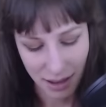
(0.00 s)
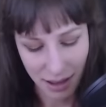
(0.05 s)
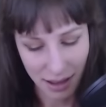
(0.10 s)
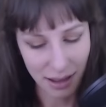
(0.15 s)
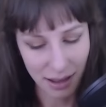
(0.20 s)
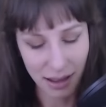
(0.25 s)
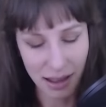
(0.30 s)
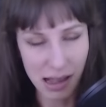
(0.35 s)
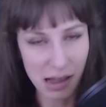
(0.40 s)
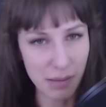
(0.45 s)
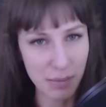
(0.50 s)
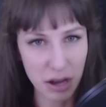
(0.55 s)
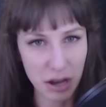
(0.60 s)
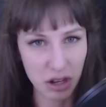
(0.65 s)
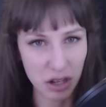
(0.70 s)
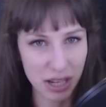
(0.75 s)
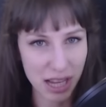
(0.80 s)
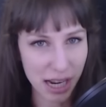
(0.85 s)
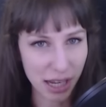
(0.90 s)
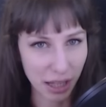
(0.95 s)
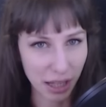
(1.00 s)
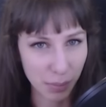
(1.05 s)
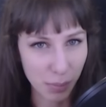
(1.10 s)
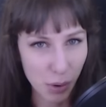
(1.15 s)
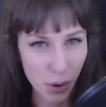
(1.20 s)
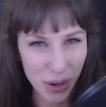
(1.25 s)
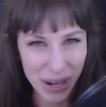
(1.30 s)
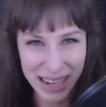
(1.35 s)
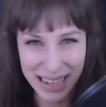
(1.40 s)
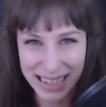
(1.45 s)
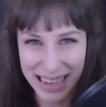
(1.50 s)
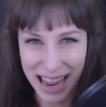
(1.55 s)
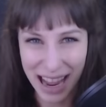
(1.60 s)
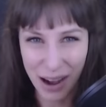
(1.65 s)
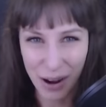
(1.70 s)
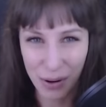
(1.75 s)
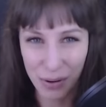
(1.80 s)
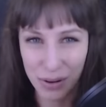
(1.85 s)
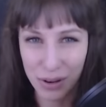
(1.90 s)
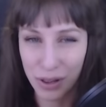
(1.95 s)
Um, and just kind of like putting
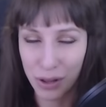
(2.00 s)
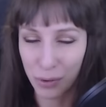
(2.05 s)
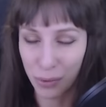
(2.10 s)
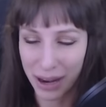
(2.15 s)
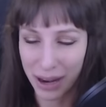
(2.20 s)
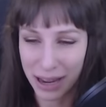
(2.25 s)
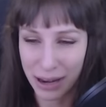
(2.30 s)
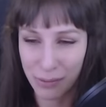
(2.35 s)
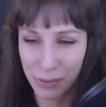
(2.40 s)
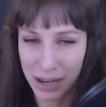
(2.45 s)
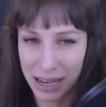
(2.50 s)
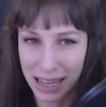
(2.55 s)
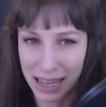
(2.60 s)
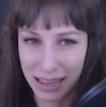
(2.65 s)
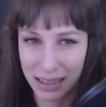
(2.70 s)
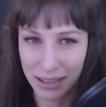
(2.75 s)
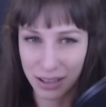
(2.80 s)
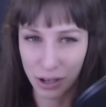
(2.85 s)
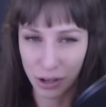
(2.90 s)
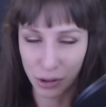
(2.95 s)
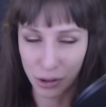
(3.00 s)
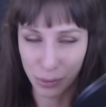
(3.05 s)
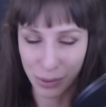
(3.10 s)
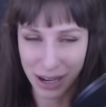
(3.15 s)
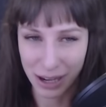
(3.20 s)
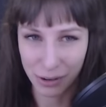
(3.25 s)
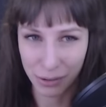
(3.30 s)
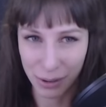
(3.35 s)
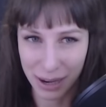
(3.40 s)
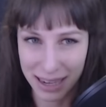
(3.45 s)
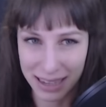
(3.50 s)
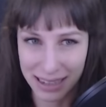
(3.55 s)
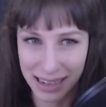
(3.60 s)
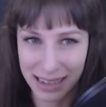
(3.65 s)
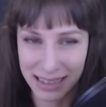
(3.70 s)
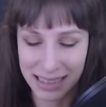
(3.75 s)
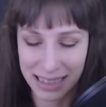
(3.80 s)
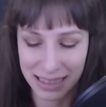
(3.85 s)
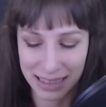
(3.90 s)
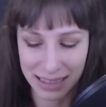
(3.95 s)
down the raid weekend or the raid
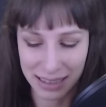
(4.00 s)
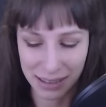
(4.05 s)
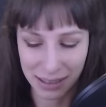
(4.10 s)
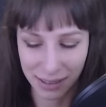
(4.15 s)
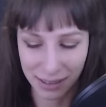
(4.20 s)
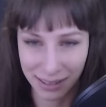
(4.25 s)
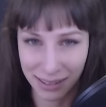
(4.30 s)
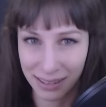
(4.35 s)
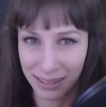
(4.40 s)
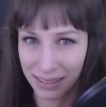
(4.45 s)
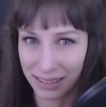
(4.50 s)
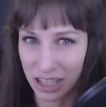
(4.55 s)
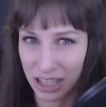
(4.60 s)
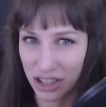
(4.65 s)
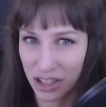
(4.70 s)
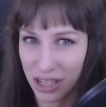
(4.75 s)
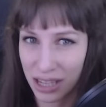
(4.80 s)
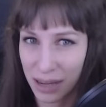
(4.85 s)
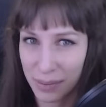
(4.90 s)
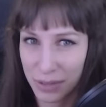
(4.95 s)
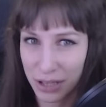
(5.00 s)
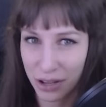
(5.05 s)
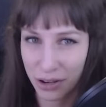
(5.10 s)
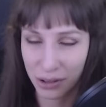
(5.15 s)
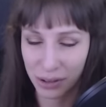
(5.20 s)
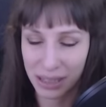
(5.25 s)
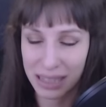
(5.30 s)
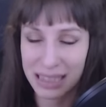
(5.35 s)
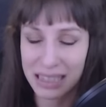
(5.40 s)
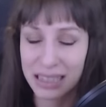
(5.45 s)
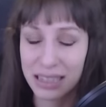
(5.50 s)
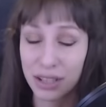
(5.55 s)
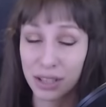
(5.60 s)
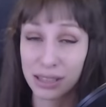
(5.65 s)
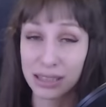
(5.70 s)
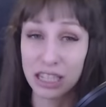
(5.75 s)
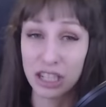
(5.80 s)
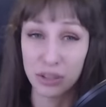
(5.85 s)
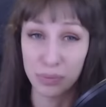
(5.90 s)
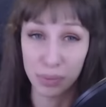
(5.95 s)
nights until Legion comes out, or at least until
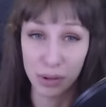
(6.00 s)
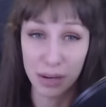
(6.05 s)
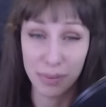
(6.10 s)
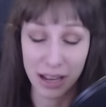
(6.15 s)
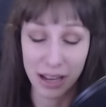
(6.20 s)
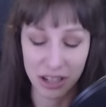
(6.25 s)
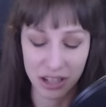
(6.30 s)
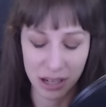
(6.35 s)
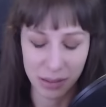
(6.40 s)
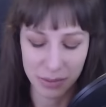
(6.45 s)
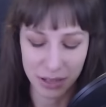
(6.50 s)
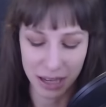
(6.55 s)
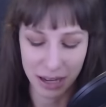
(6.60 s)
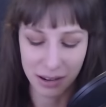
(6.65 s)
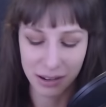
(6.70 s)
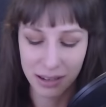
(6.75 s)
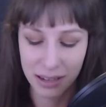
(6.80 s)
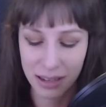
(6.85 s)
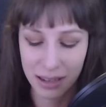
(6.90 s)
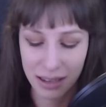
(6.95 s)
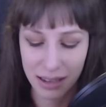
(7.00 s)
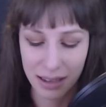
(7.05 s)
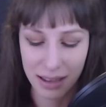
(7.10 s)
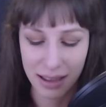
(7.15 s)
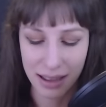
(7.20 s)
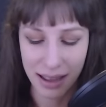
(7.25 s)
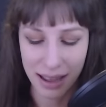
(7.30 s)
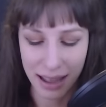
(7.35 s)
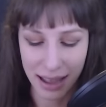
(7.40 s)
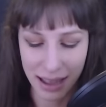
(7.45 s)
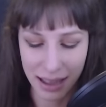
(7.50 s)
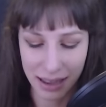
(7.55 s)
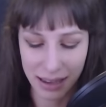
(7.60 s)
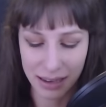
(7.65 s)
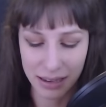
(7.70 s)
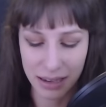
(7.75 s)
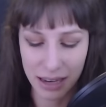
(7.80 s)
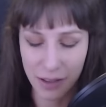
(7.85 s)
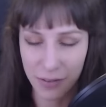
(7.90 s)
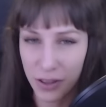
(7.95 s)
the Legion pre-patch comes out.
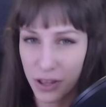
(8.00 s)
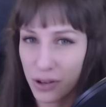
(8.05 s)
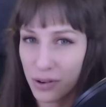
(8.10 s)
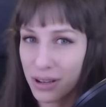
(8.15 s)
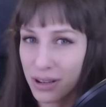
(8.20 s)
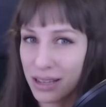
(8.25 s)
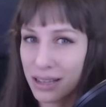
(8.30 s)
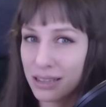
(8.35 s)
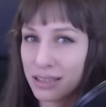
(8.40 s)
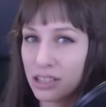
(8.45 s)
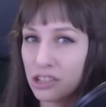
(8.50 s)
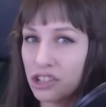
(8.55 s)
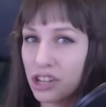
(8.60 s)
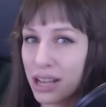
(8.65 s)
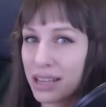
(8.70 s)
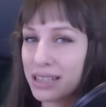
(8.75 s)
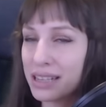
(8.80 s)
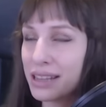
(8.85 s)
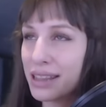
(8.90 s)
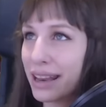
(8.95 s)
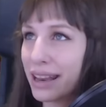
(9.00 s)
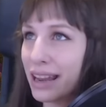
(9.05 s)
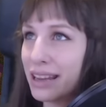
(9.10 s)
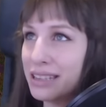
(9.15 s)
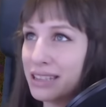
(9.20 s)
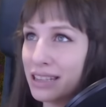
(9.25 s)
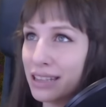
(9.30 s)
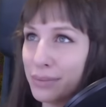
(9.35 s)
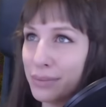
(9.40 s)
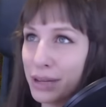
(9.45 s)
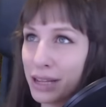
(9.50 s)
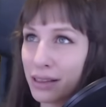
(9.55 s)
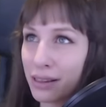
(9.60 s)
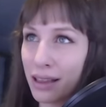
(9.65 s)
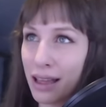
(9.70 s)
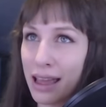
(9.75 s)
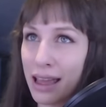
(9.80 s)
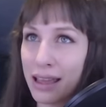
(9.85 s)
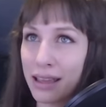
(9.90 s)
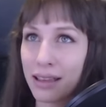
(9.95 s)
And if you had suggested that idea to me
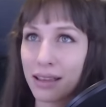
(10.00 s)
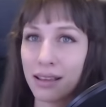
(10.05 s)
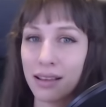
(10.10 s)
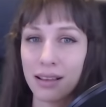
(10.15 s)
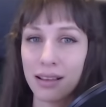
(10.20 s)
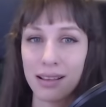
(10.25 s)
like